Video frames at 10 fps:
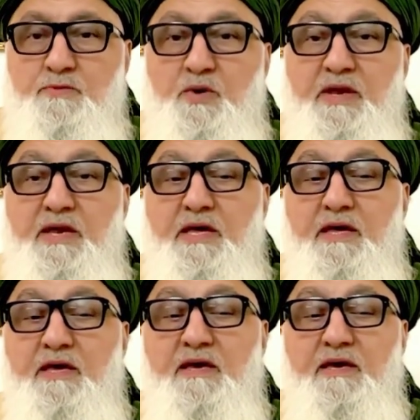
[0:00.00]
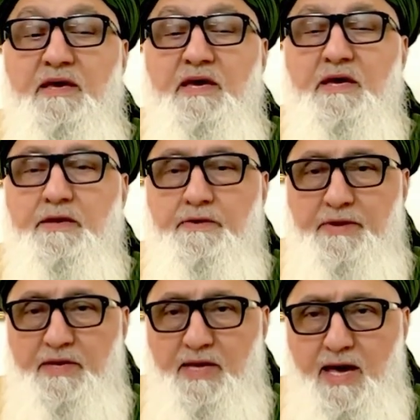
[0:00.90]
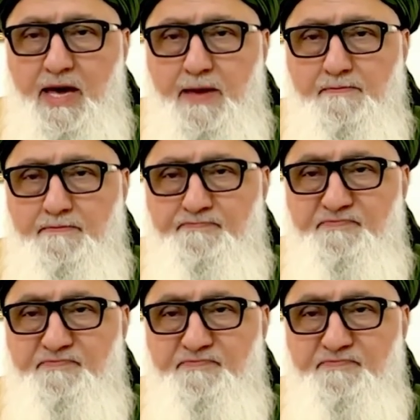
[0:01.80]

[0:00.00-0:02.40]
We're in an ignorant time,